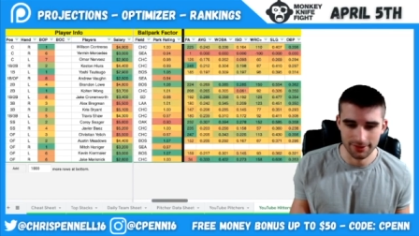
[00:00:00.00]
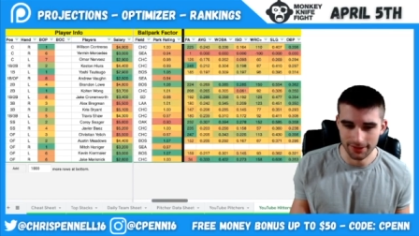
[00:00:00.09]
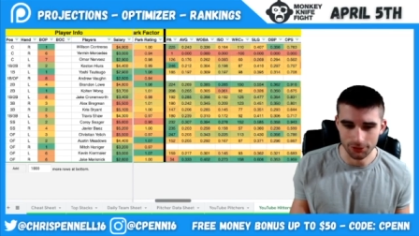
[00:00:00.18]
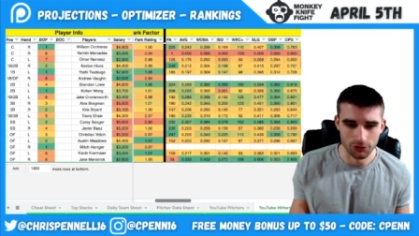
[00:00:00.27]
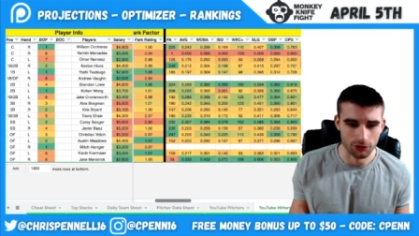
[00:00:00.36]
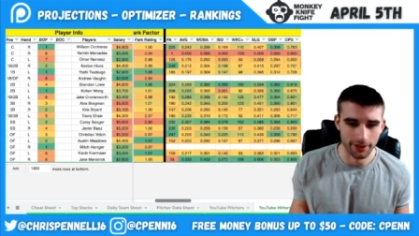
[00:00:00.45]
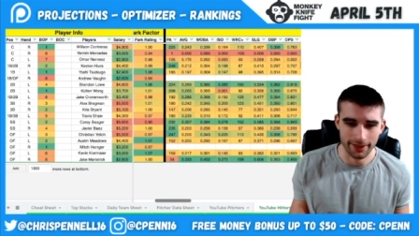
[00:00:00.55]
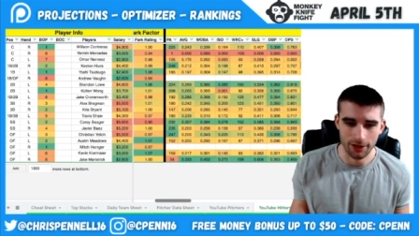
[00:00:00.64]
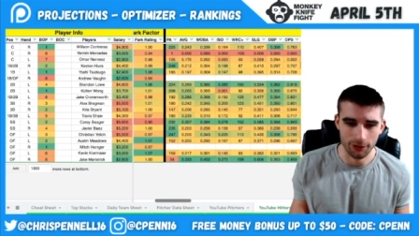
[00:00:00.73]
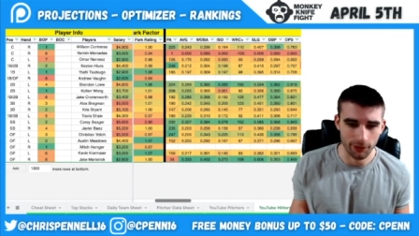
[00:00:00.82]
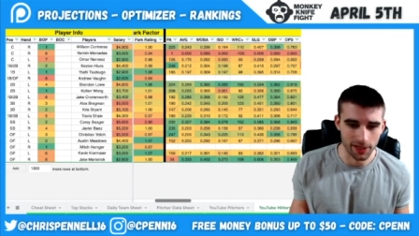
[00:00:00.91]
still strike
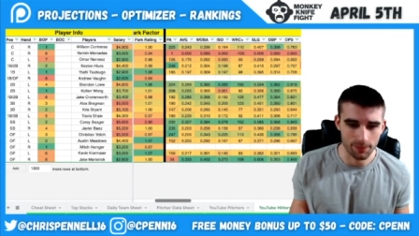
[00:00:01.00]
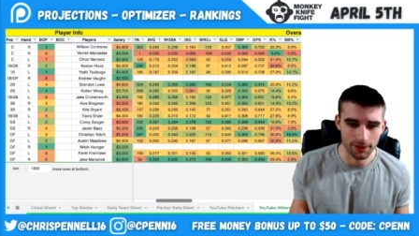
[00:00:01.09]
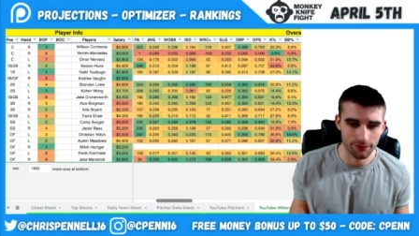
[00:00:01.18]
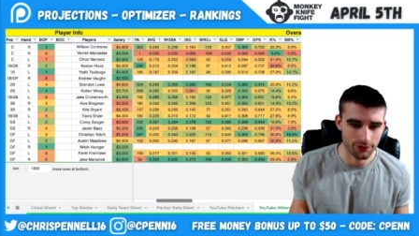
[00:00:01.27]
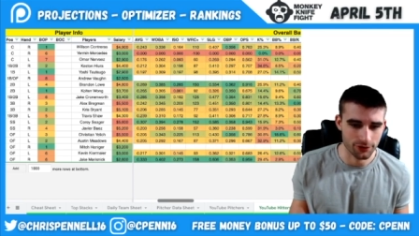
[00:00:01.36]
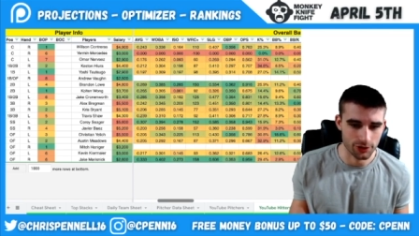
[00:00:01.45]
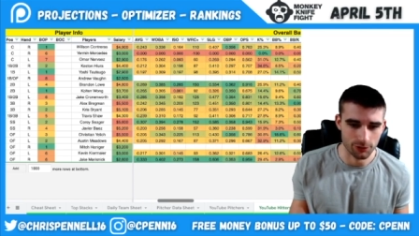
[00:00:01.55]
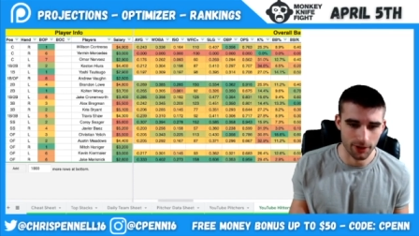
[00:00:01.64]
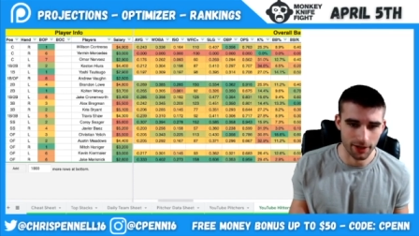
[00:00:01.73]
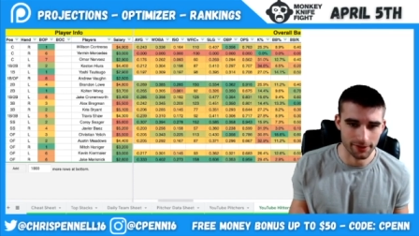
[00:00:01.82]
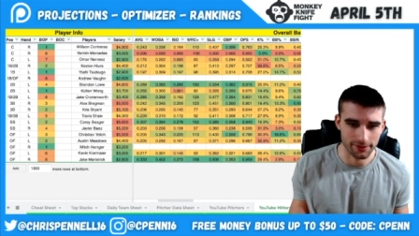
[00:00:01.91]
out quite a bit versus
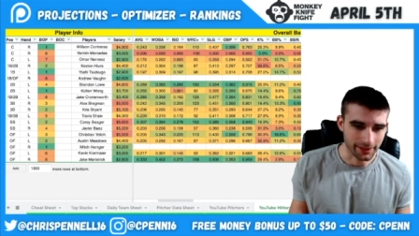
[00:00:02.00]
righties.